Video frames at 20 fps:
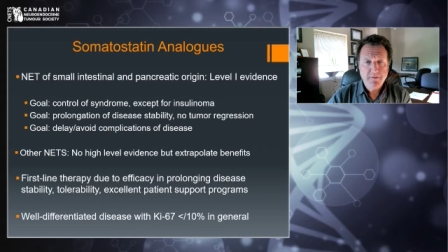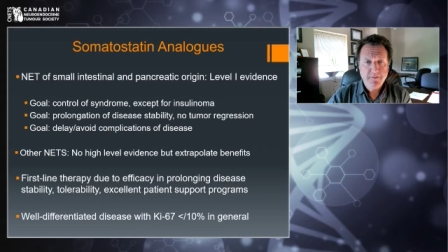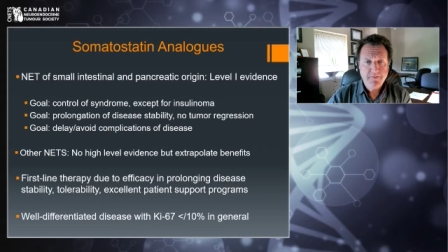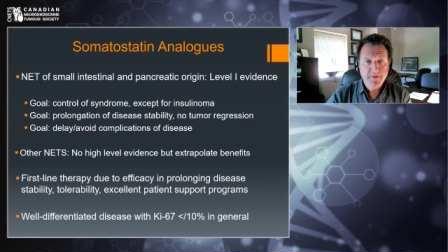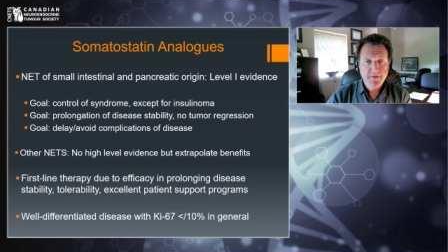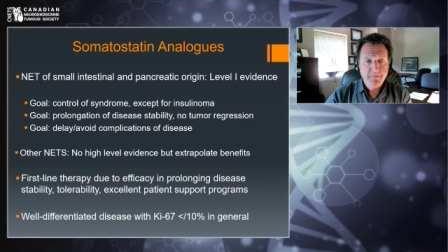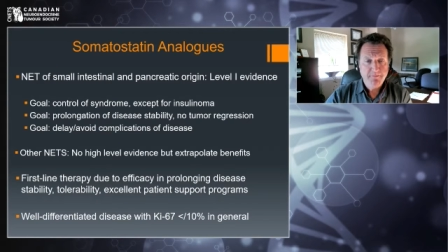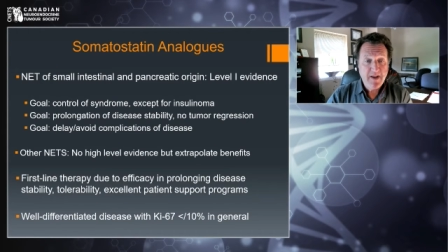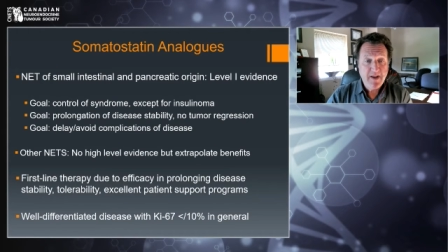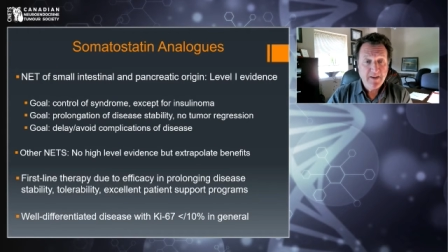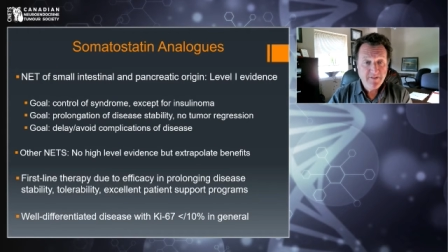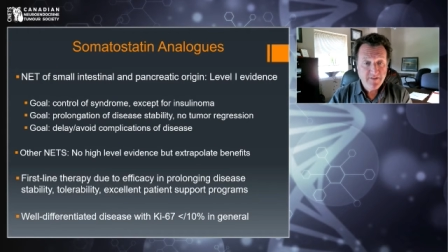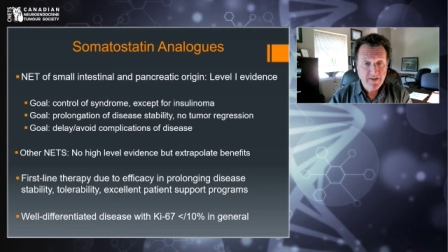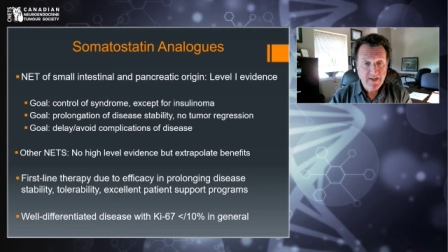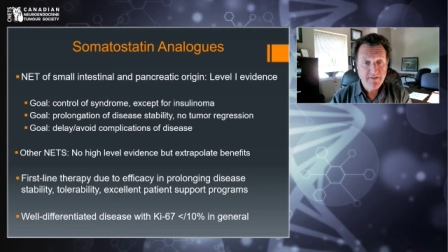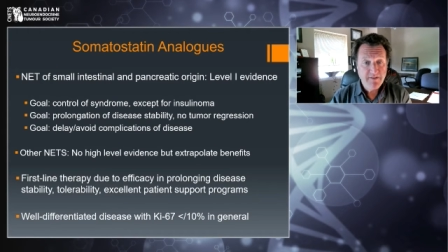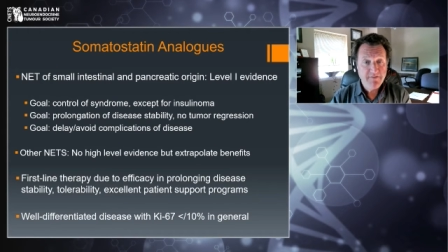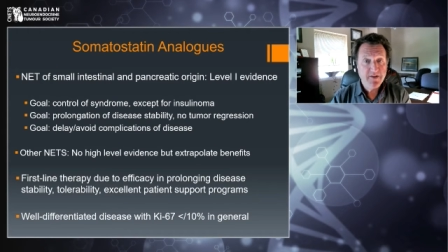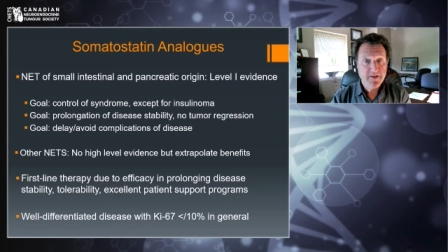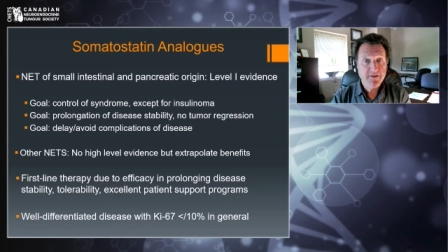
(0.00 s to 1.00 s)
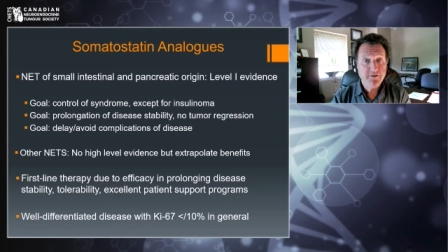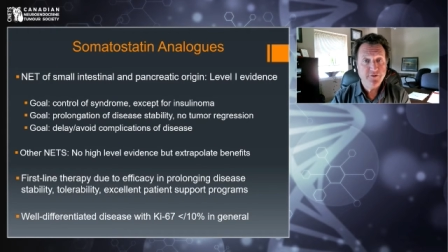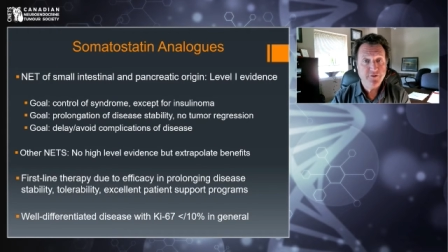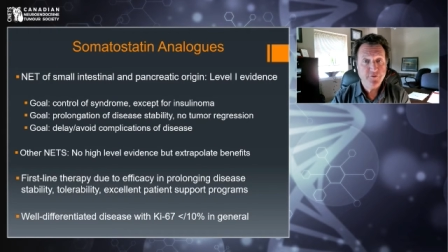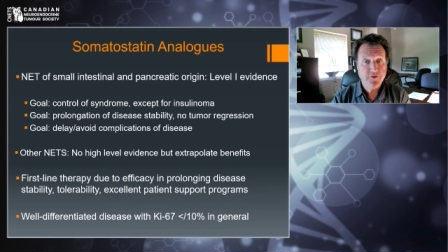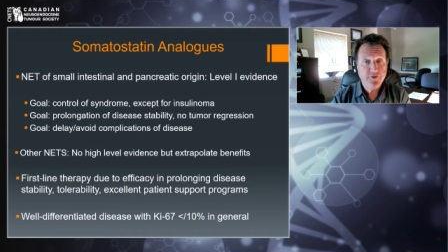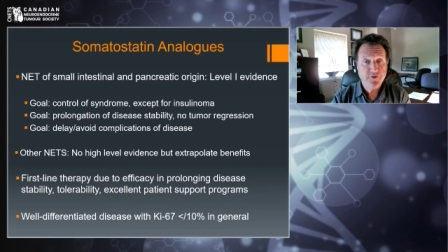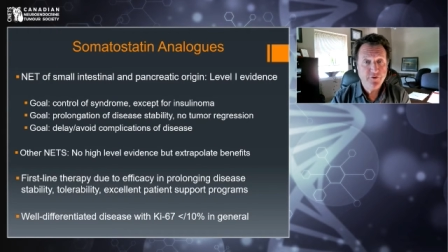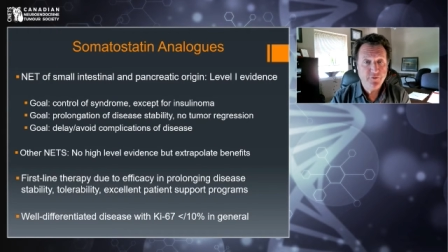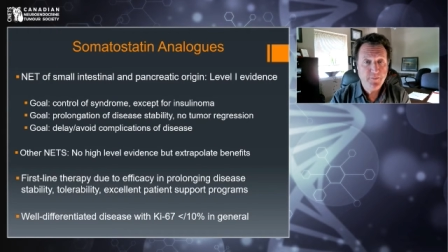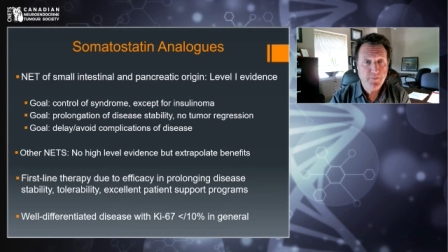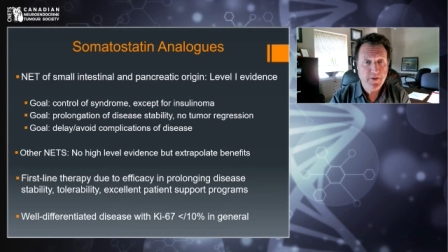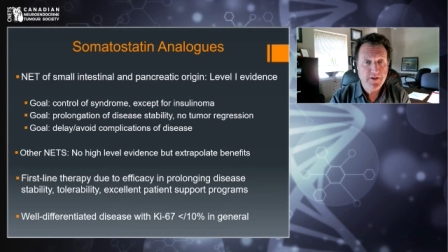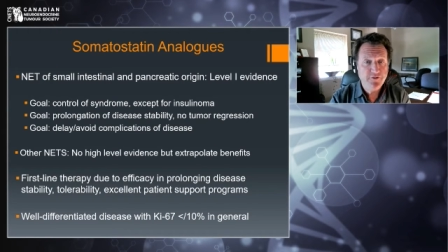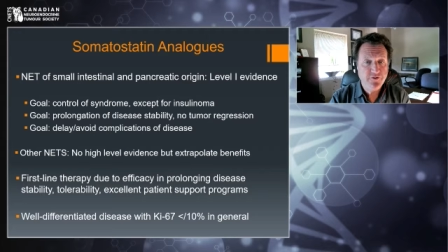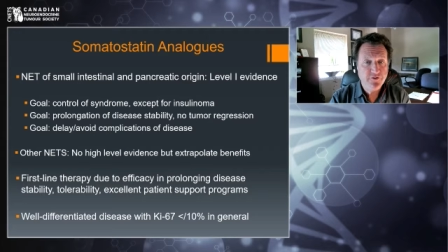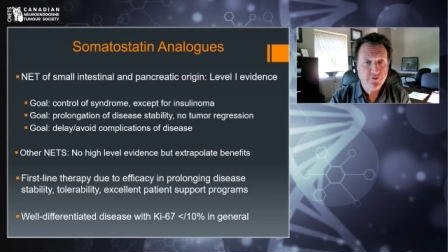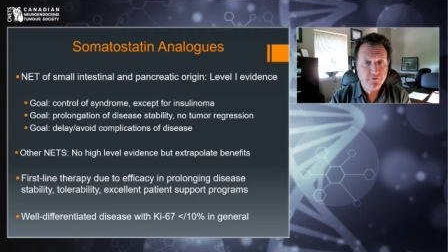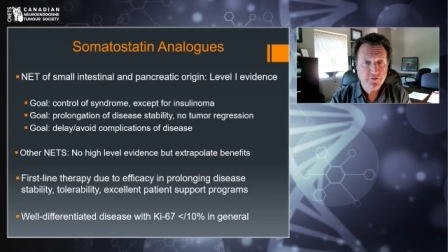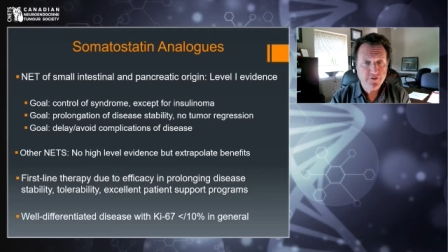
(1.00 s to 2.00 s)
the best evidence for,
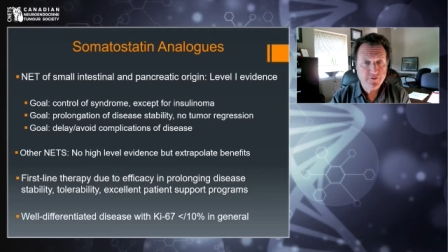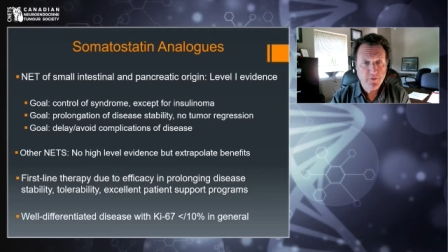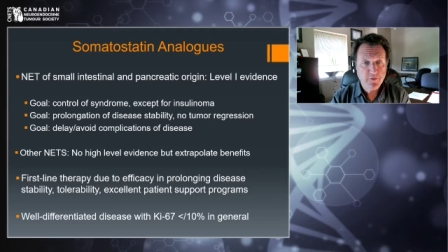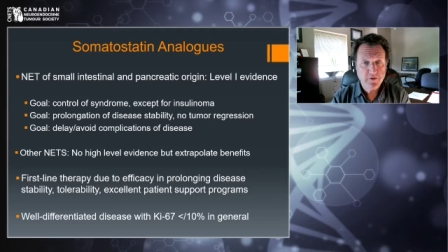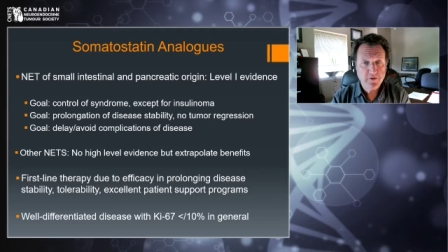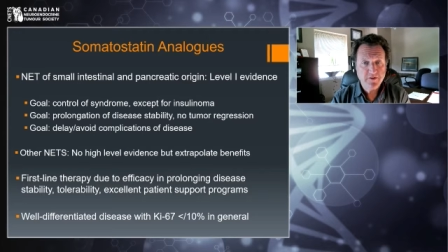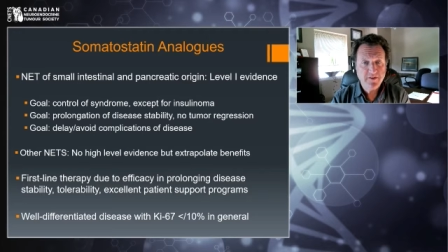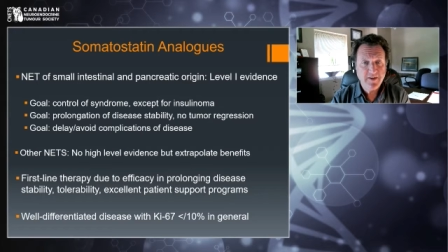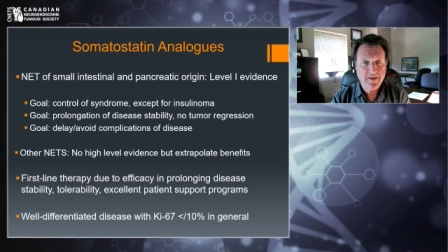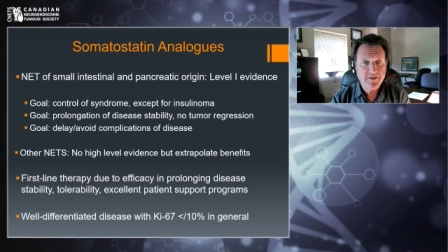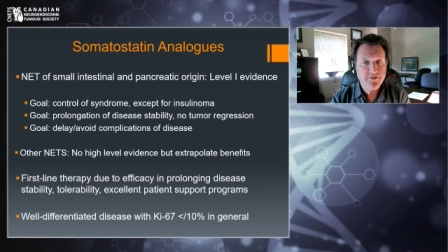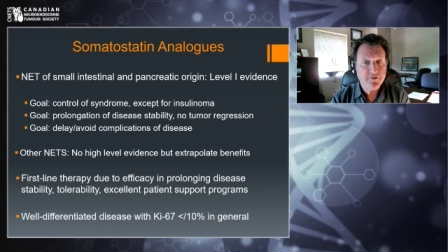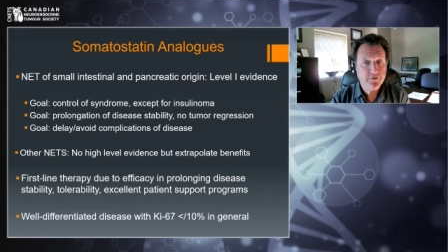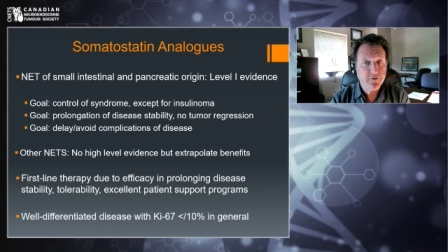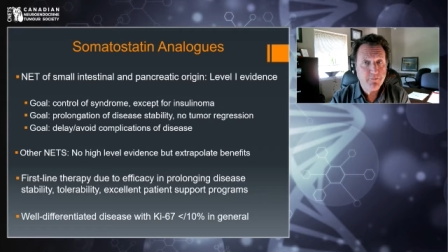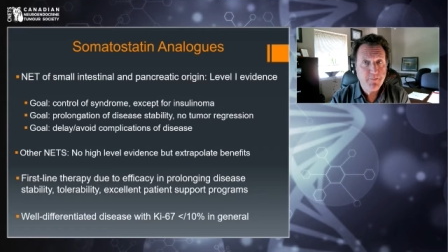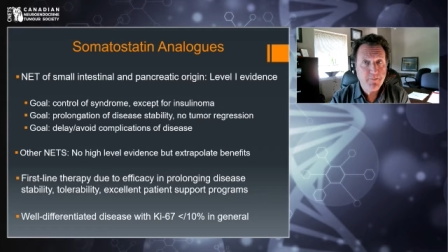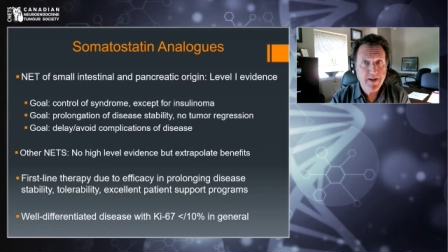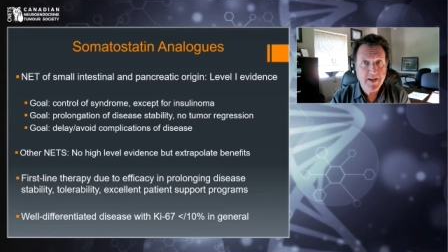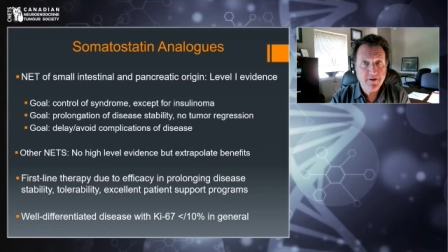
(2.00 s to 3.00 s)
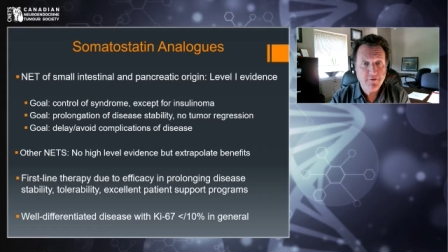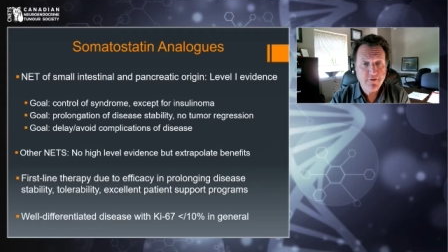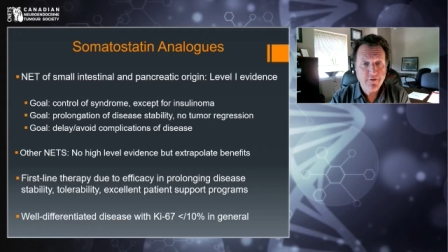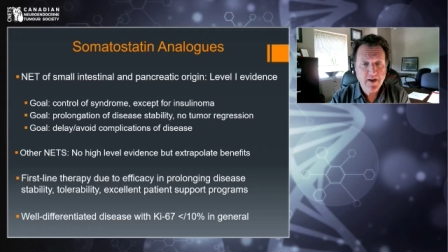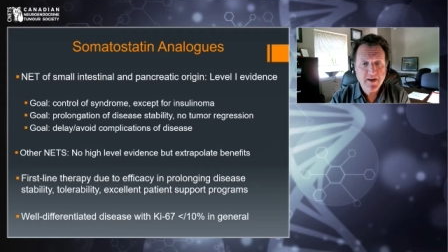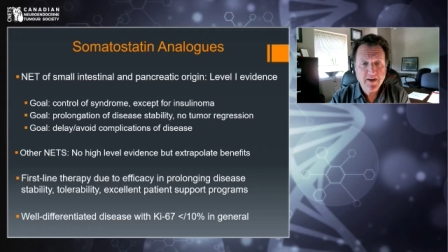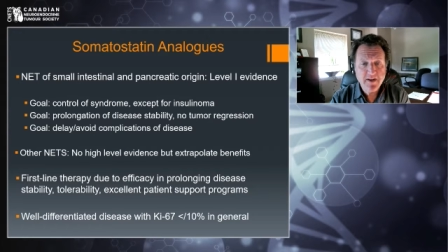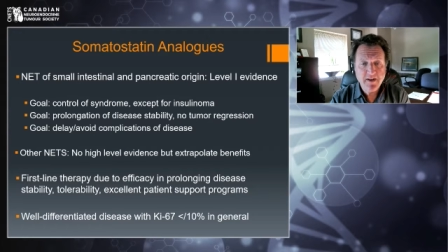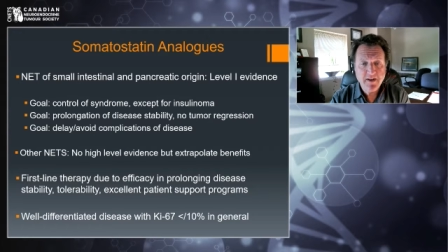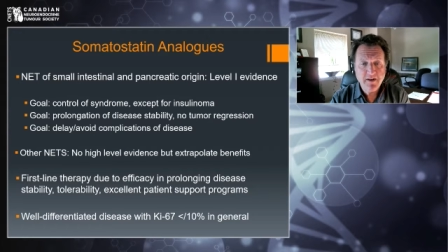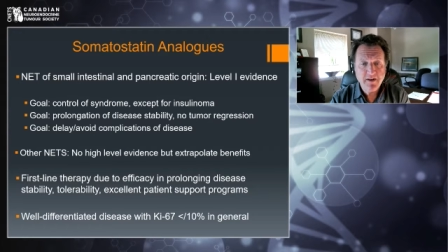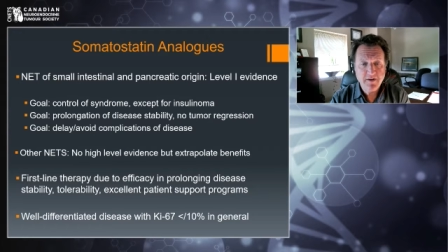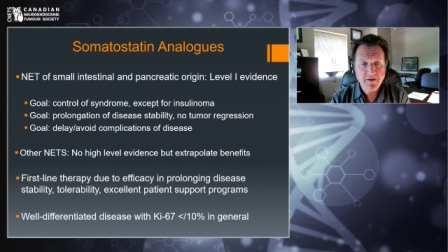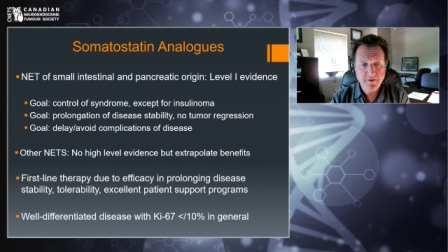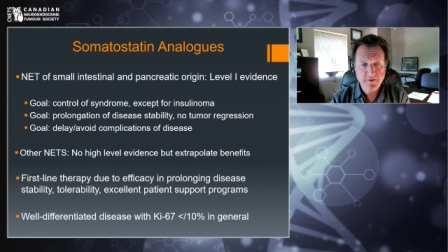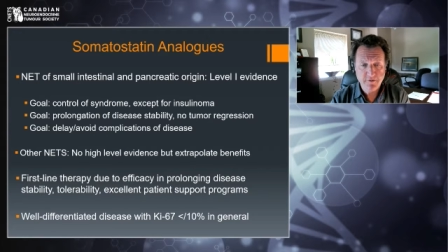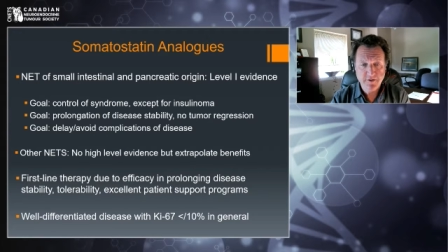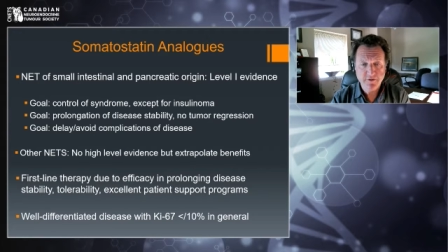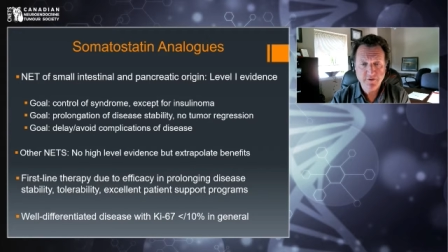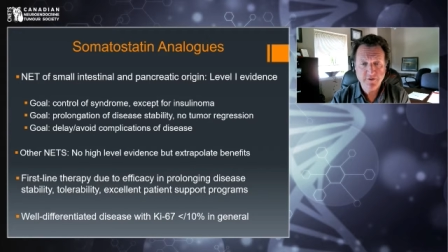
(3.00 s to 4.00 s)
patients with small intestinal and pancreatic
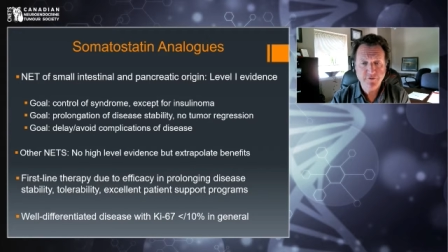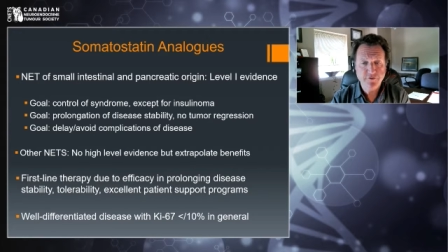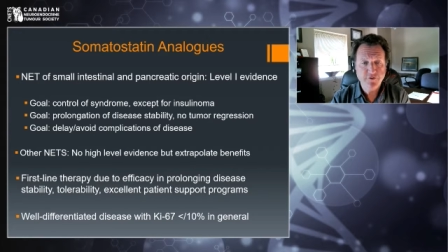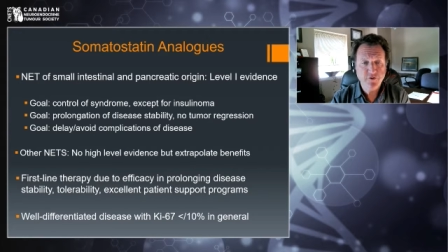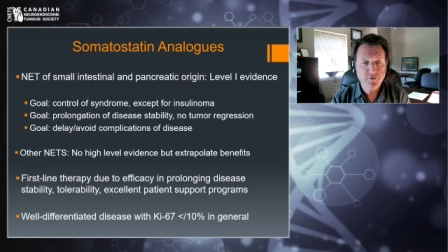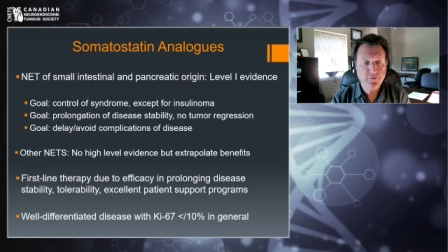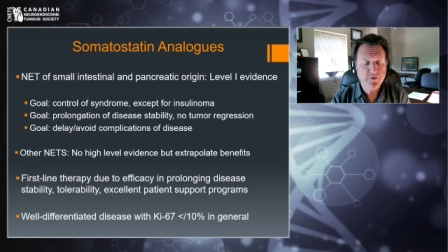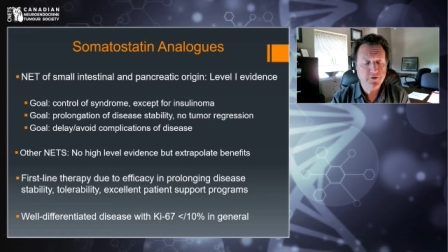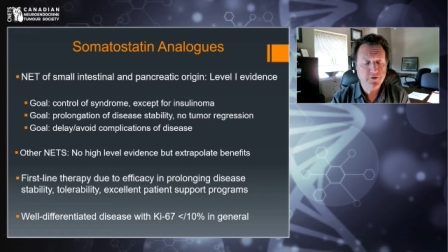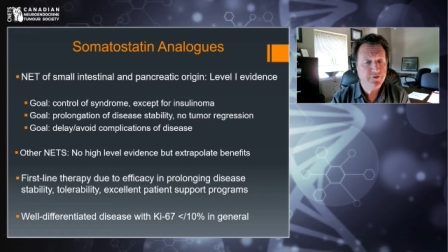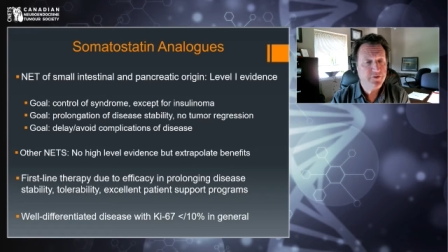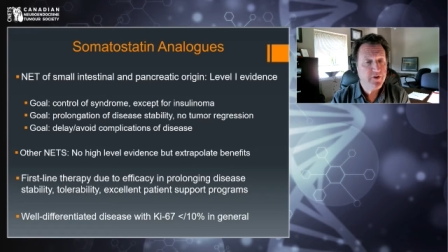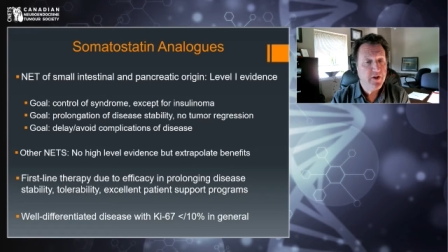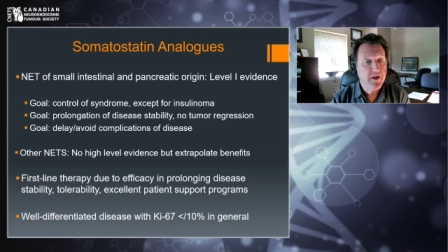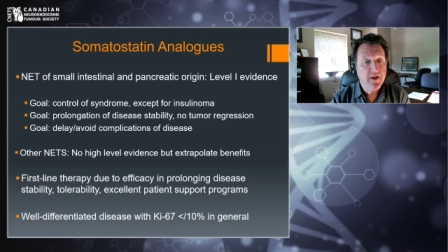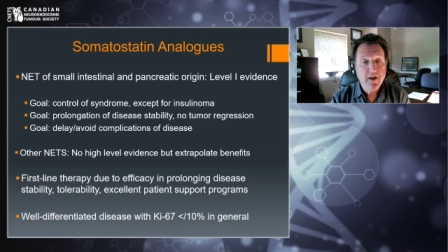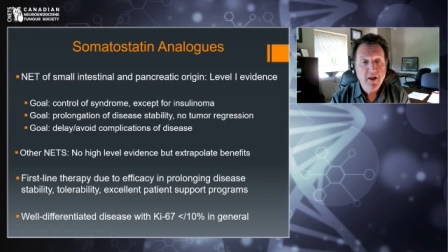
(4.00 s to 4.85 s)
neuroendocrine tumors,